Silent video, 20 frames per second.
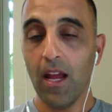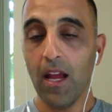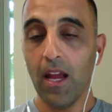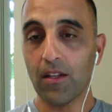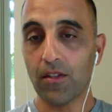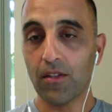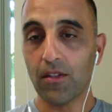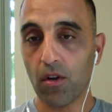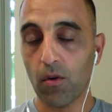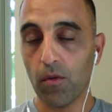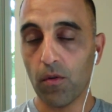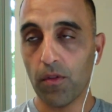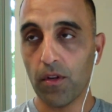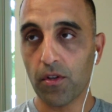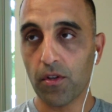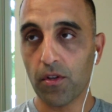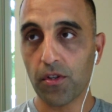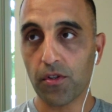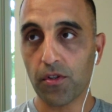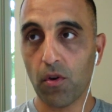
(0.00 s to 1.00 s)
And so
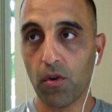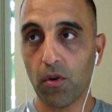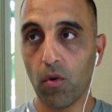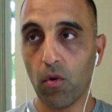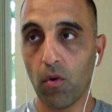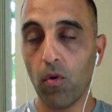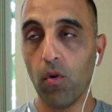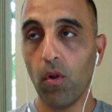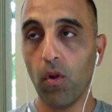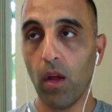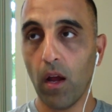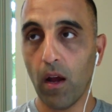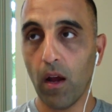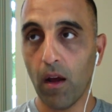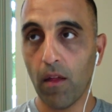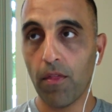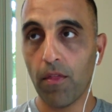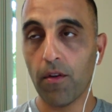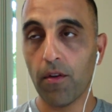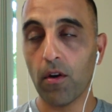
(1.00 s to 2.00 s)
there's this whole
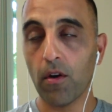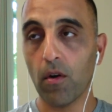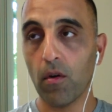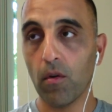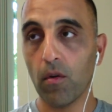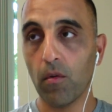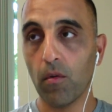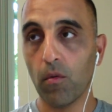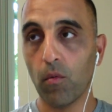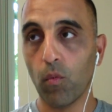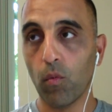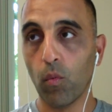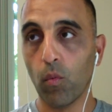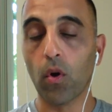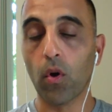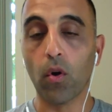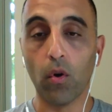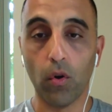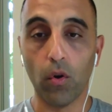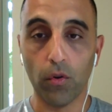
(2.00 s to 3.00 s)
other
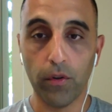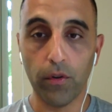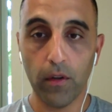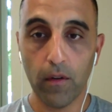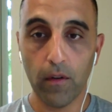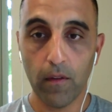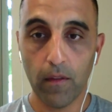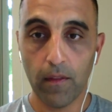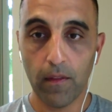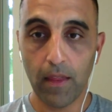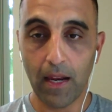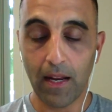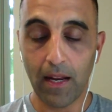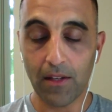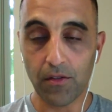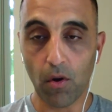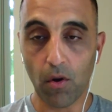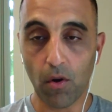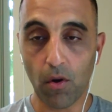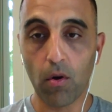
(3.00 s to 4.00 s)
world that
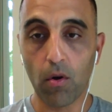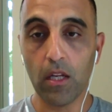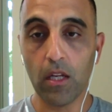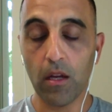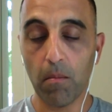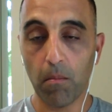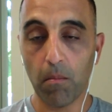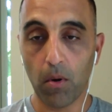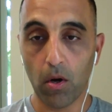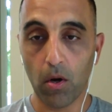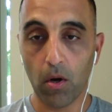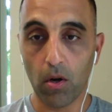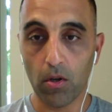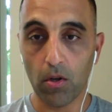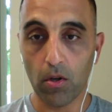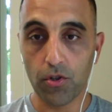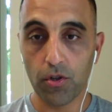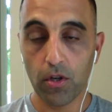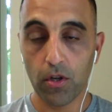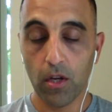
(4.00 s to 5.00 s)
has already
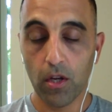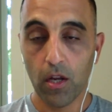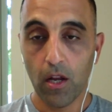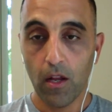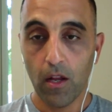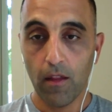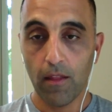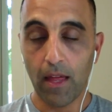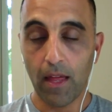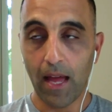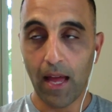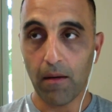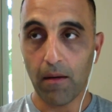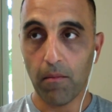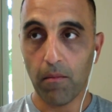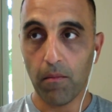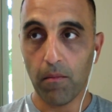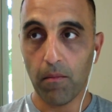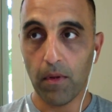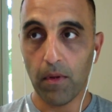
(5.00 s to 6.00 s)
emerged that
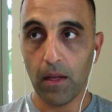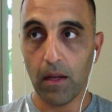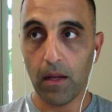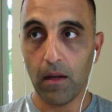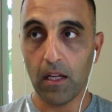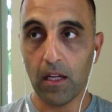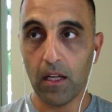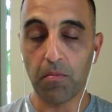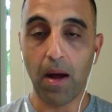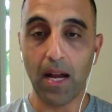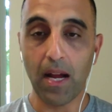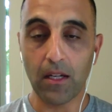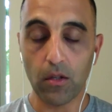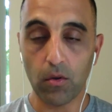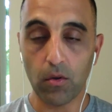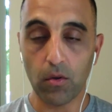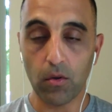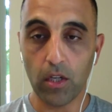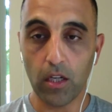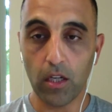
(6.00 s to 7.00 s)
it's my
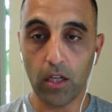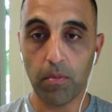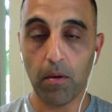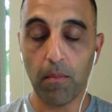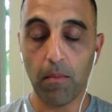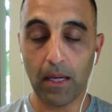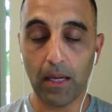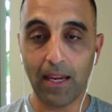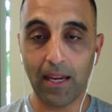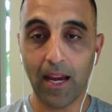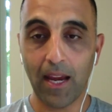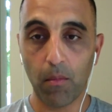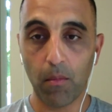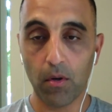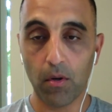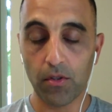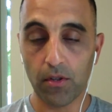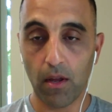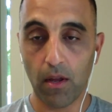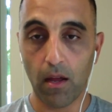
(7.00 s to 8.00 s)
duty to put my
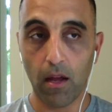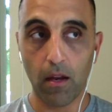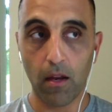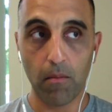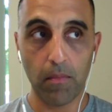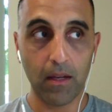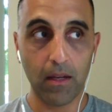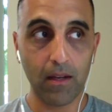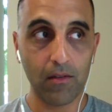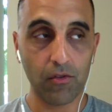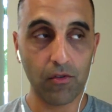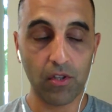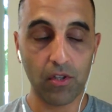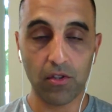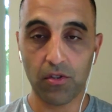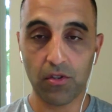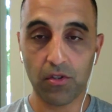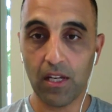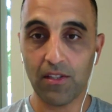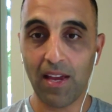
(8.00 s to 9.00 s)
cameras on because
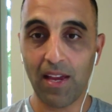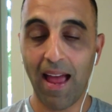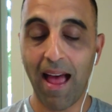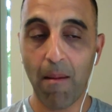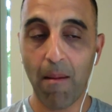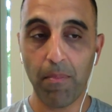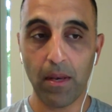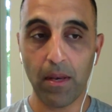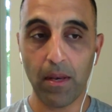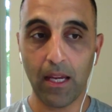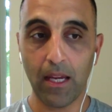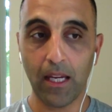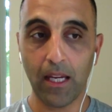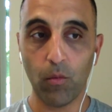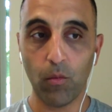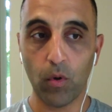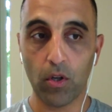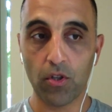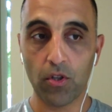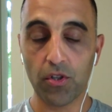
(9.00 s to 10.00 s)
it's happening
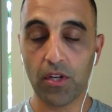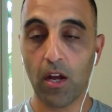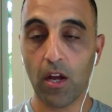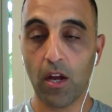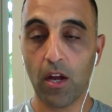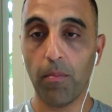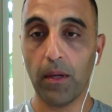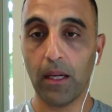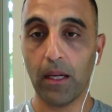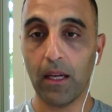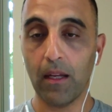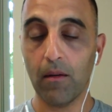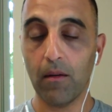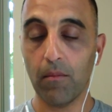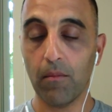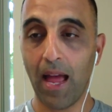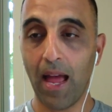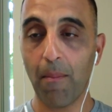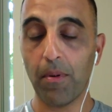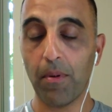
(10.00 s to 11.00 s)
and we're just helping
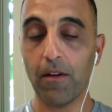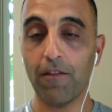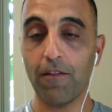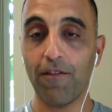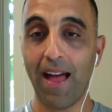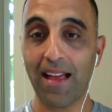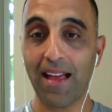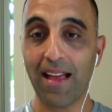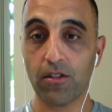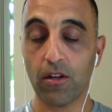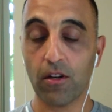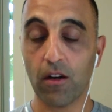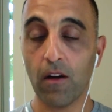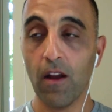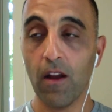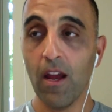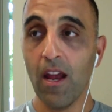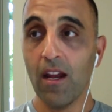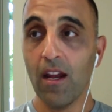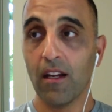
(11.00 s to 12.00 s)
it happen
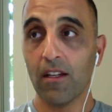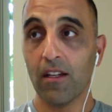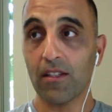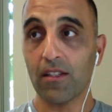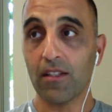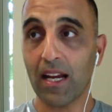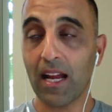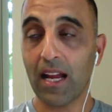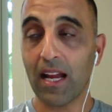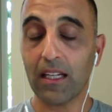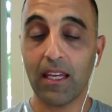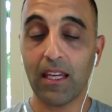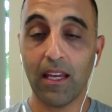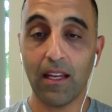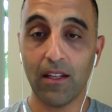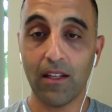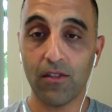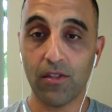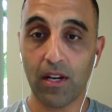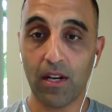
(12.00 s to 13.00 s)
faster because I got
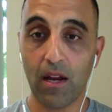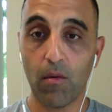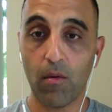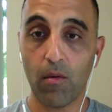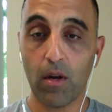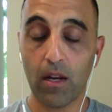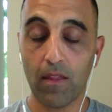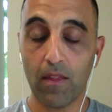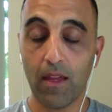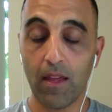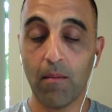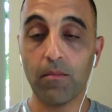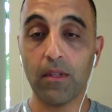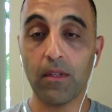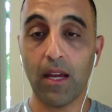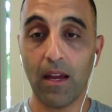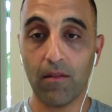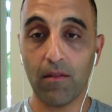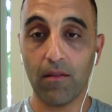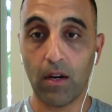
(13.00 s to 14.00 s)
kids and I wanted them
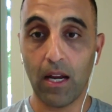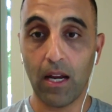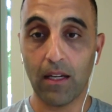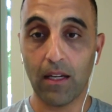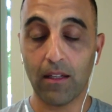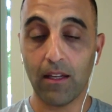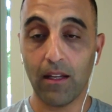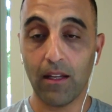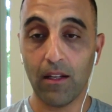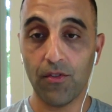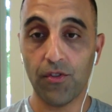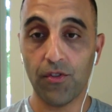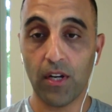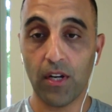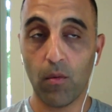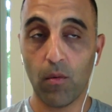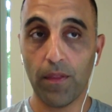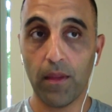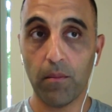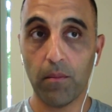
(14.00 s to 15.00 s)
to have grandkids and
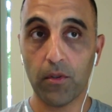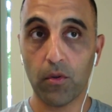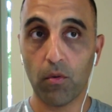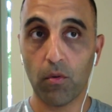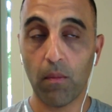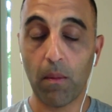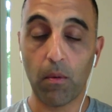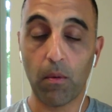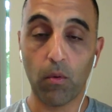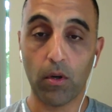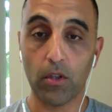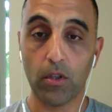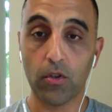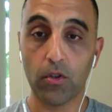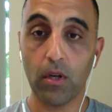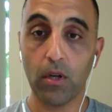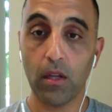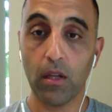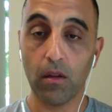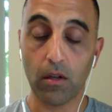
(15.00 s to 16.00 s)
I want them to remember what a
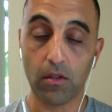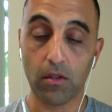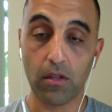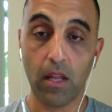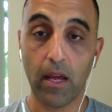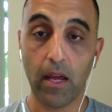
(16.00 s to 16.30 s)
tree looks